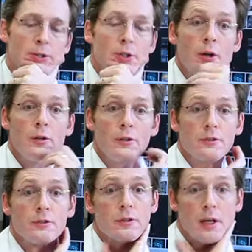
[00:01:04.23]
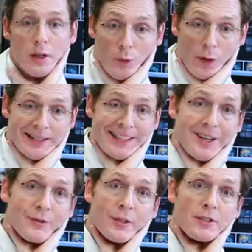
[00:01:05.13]
your daughter's otherwise
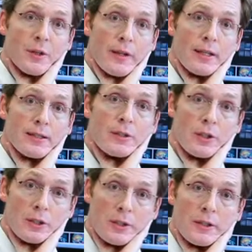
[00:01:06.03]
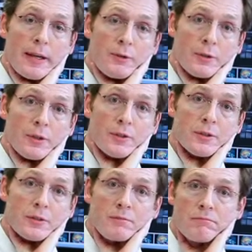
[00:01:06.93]
healthy, so that's good, and that
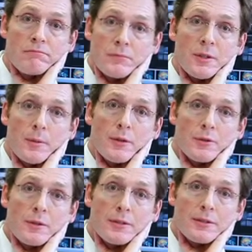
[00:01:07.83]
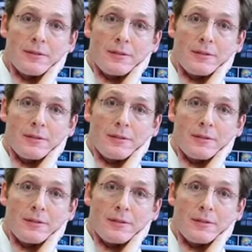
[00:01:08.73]
reduces some of those risks.